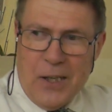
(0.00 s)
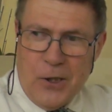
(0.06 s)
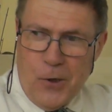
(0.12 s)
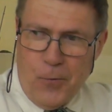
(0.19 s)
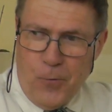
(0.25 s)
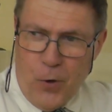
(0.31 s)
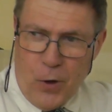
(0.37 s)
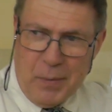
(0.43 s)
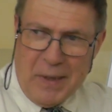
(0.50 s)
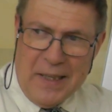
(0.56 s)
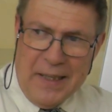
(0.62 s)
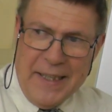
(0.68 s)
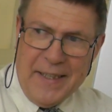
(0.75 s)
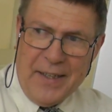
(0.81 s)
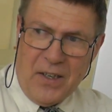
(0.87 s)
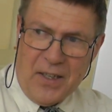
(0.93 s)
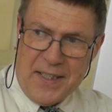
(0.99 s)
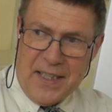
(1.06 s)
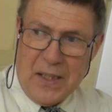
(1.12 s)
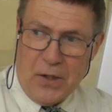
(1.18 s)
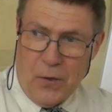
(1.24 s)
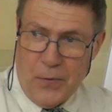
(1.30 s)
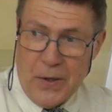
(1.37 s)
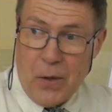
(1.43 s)
they form a linear
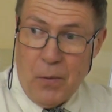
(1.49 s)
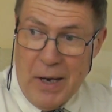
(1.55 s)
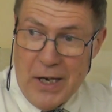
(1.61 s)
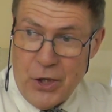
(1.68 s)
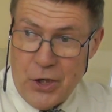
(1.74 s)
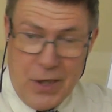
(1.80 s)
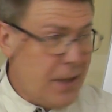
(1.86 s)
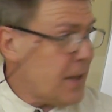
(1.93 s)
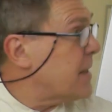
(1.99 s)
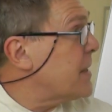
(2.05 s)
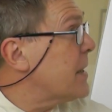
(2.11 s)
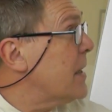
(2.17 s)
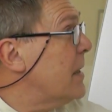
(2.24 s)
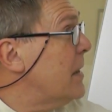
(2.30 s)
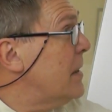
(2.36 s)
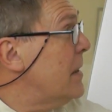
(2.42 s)
set of equations.